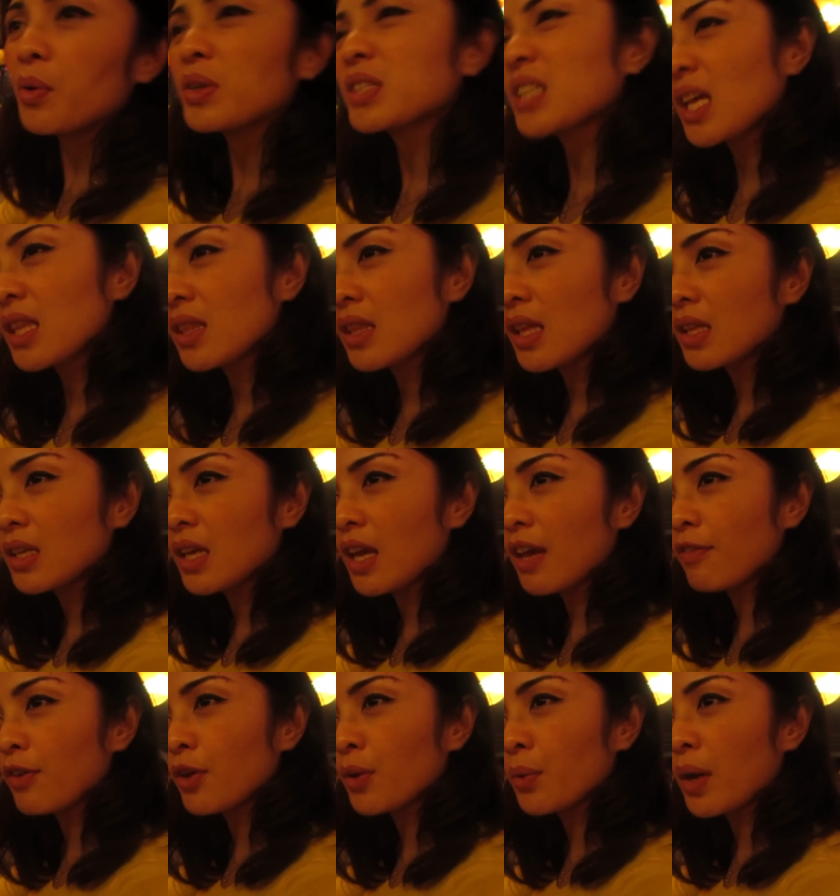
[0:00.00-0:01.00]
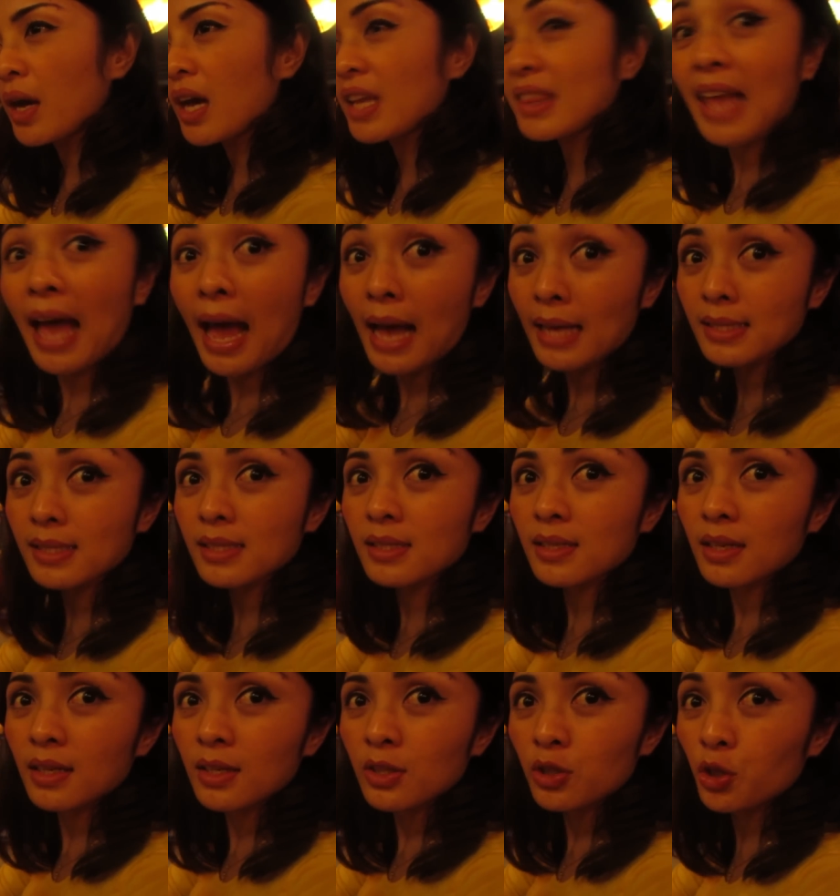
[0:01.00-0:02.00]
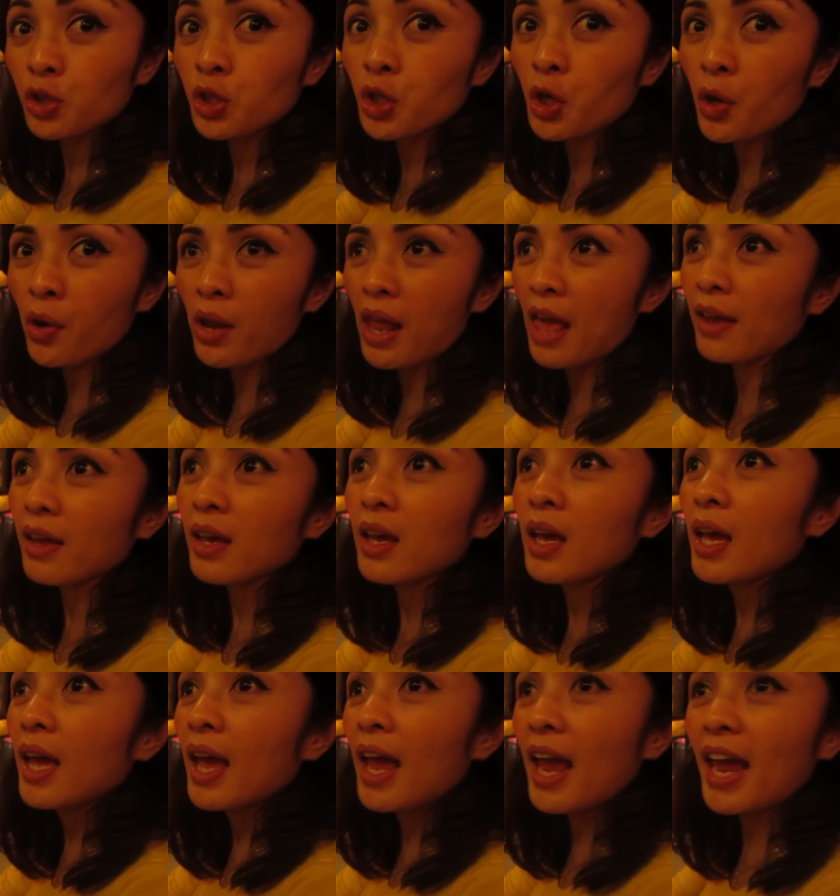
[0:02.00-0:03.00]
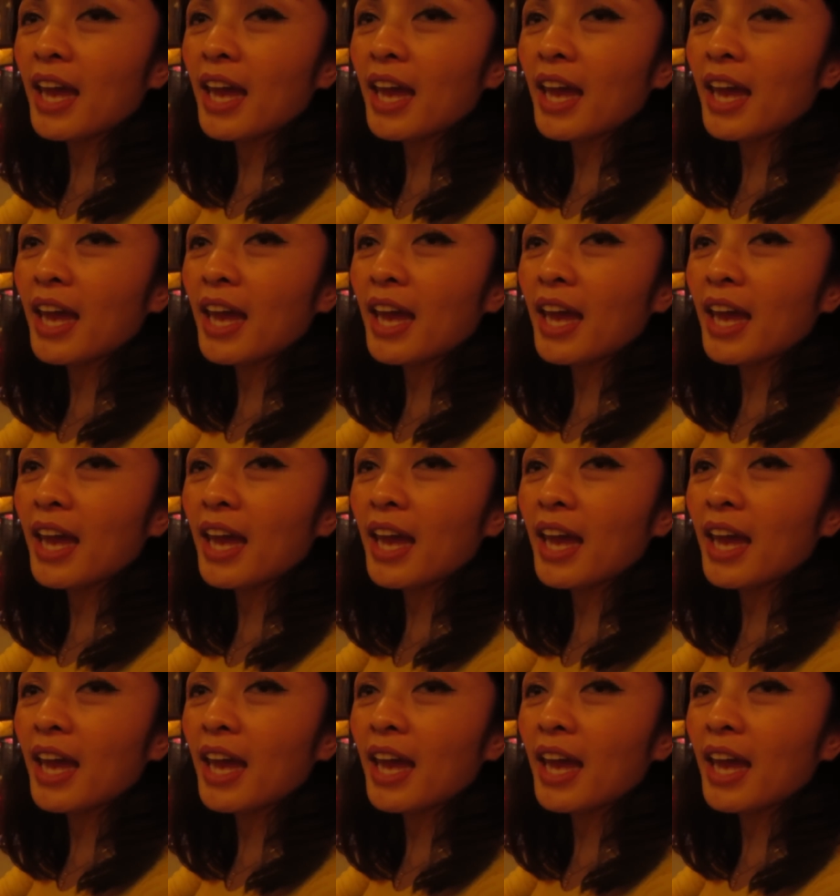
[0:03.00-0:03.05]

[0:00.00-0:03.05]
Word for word: they'll give you a task to do like, oh.